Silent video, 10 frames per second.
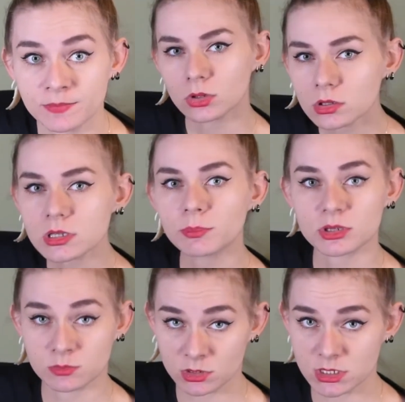
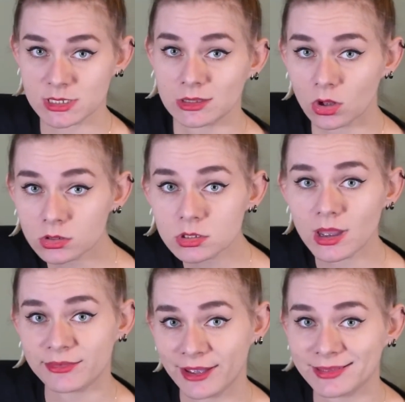Toxoplasmosis can also
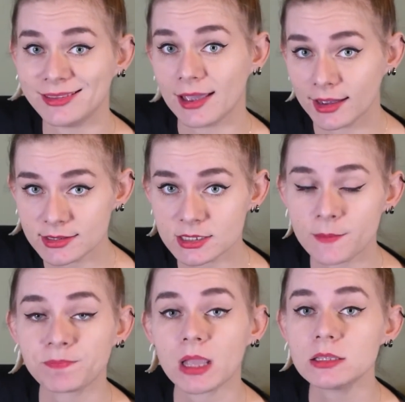affect the eyes
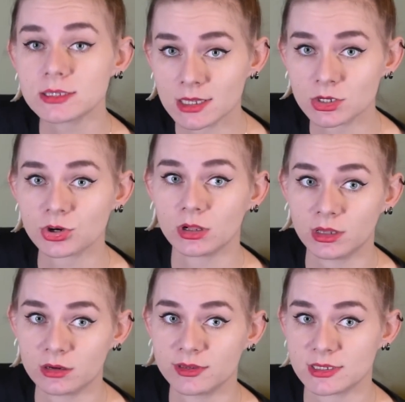and central
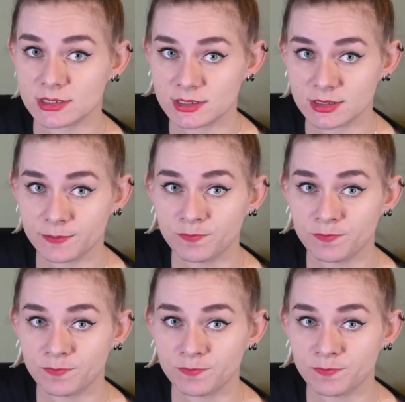nervous system,